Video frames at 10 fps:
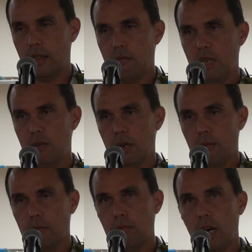the
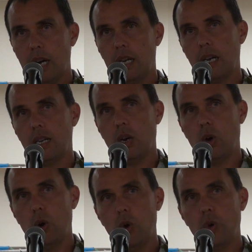minimum,
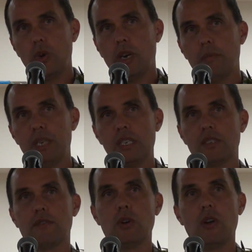Makainana own a
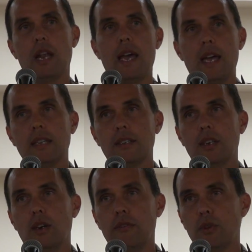piece of your land,
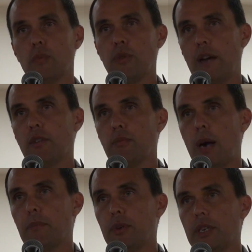of your private
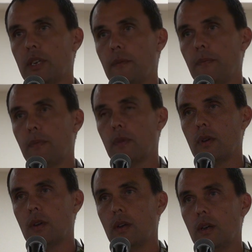property.
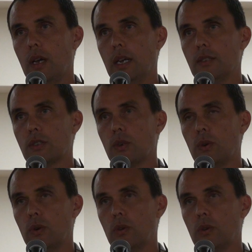And
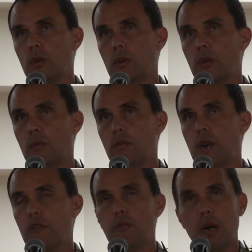so
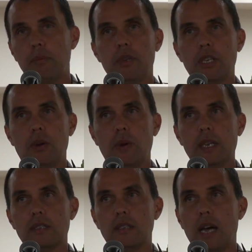private property in
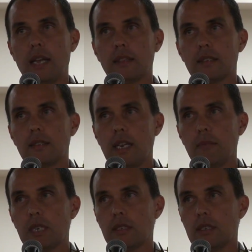Hawaii is not the
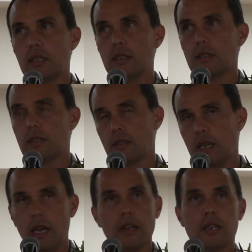same as it is,
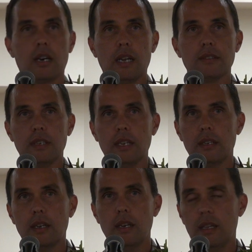say, on the continent.
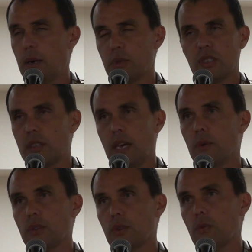That was
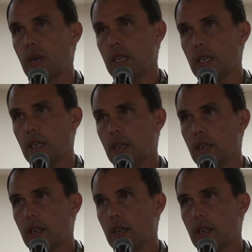already